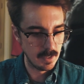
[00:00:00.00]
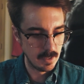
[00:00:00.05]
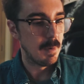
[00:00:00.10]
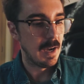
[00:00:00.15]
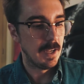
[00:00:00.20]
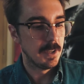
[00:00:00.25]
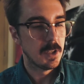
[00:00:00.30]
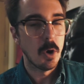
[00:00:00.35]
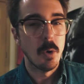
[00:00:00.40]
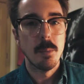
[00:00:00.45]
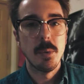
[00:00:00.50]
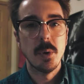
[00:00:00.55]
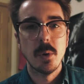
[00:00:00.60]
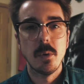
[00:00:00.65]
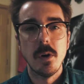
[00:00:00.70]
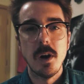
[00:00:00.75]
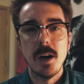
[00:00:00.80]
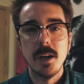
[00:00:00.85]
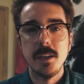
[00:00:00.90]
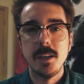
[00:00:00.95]
I don't put a
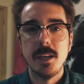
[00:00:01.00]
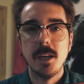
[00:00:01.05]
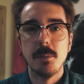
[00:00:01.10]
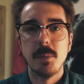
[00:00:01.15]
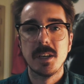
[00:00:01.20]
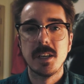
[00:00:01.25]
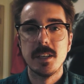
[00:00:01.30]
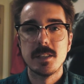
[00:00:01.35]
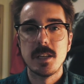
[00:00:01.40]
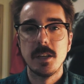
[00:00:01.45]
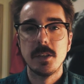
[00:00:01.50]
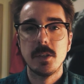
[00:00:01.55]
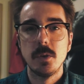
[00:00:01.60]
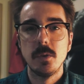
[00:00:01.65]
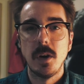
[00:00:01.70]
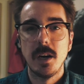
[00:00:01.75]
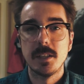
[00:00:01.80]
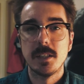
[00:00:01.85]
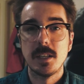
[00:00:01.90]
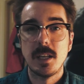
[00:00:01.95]
lot in here because I do
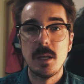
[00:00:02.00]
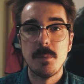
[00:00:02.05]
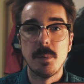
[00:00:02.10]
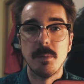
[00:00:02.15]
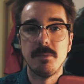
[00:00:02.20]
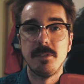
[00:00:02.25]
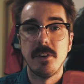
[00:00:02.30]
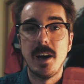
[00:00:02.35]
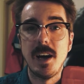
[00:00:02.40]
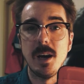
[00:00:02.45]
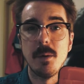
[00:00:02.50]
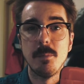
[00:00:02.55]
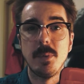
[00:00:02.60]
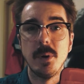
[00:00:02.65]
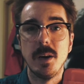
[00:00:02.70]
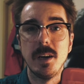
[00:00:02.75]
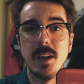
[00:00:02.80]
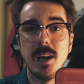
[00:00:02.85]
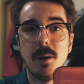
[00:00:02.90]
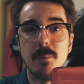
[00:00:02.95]
like to keep them flat,
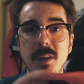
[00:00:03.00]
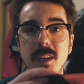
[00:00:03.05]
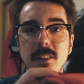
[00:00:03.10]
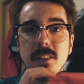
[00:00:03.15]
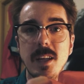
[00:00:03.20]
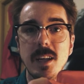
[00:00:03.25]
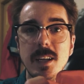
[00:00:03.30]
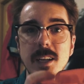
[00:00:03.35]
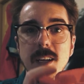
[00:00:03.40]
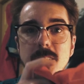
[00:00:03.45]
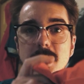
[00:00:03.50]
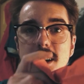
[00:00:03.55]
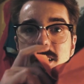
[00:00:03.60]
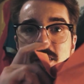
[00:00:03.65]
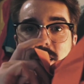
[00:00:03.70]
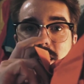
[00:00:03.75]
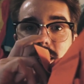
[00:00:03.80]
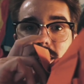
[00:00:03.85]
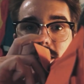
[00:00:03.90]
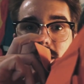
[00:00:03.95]
but I mean they
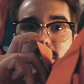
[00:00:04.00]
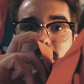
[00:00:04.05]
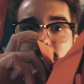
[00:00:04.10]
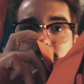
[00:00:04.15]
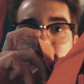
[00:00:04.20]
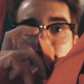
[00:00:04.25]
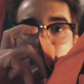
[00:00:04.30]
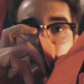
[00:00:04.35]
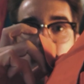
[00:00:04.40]
extend out